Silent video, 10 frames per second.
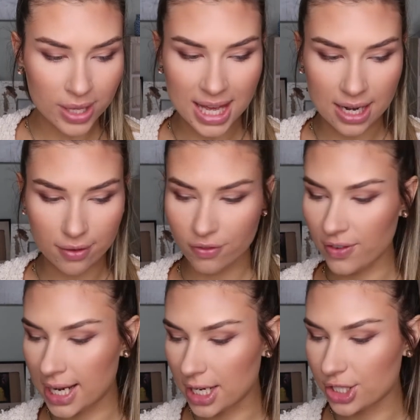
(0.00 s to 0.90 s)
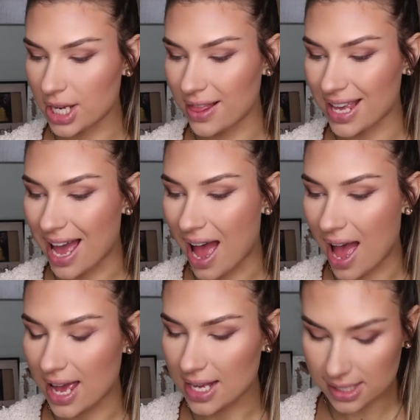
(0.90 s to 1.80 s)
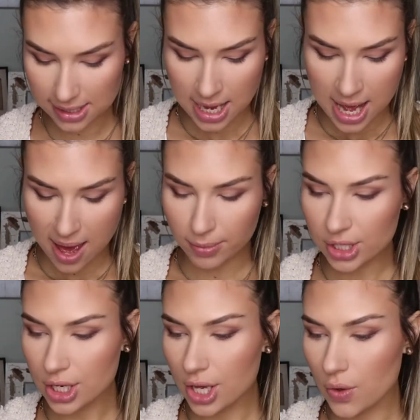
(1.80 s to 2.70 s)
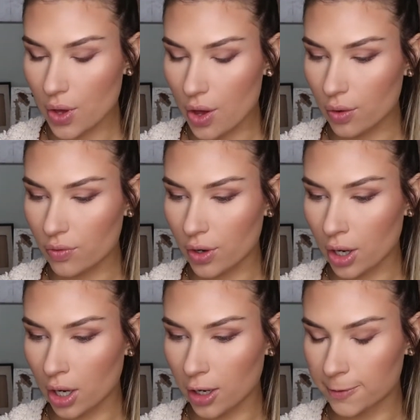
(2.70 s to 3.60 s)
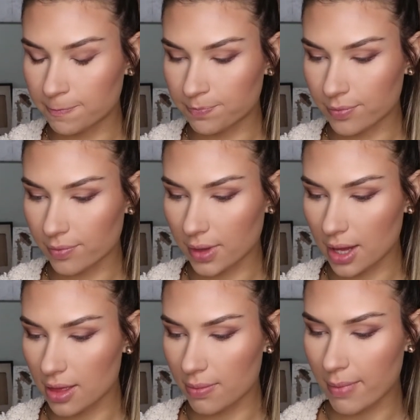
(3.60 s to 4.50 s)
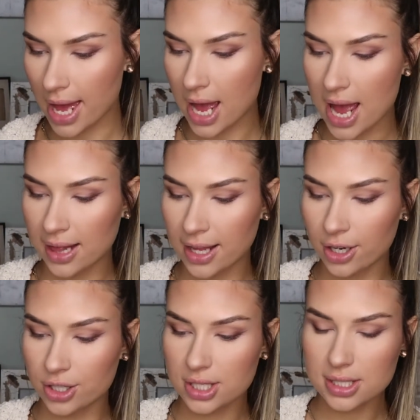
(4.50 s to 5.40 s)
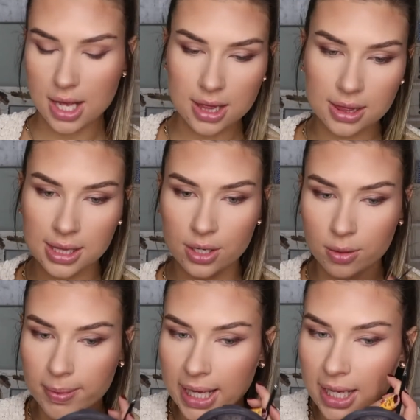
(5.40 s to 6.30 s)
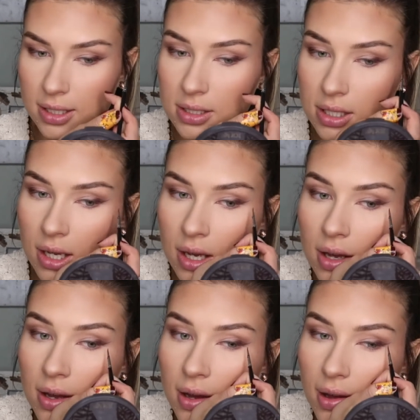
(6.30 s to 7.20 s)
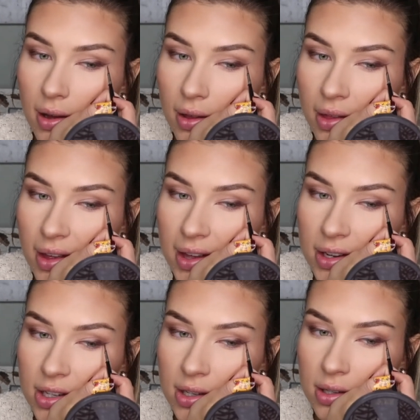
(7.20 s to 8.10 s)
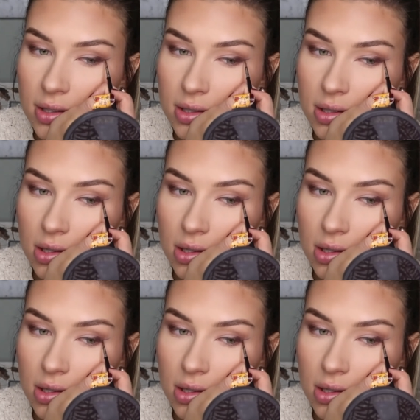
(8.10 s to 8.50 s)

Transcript: we can finish the eyes. I'm just gonna go over my eyeliner just a little bit on the edges.